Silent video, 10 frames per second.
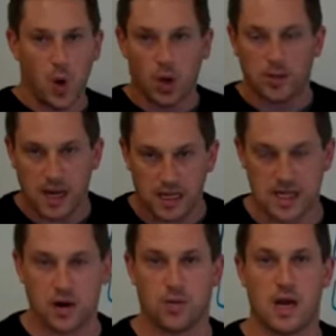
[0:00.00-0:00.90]
pulling back
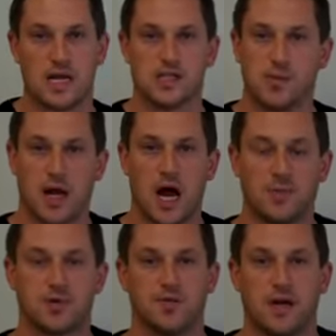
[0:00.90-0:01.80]
that reins about
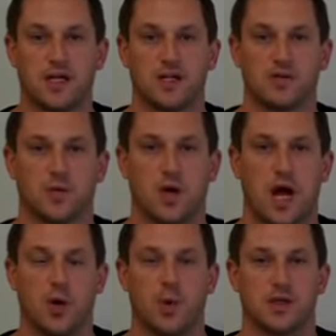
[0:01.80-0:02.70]
observations will
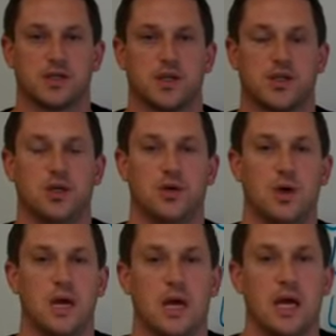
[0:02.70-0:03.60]
help us to do
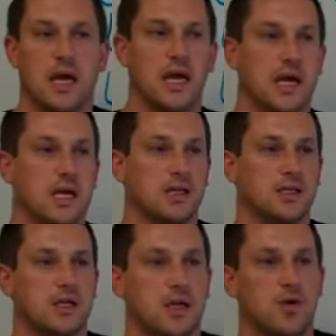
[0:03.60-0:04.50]

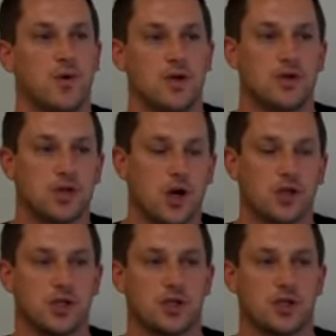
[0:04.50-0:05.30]
is when you start